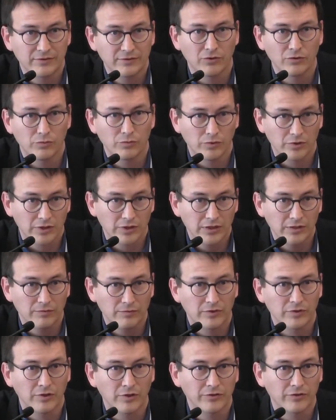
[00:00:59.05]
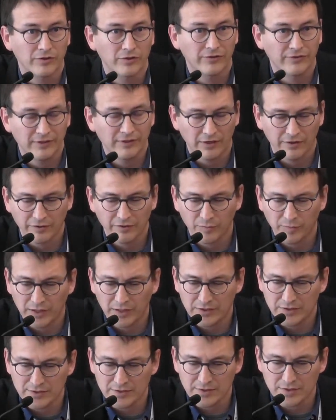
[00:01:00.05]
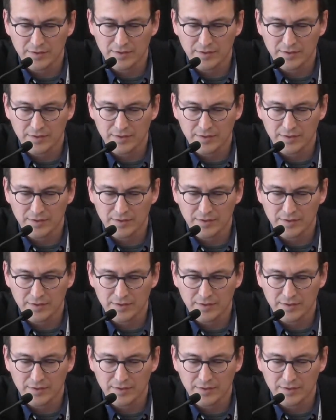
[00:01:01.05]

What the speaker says: Don't worry, we're not going to see 100 pages.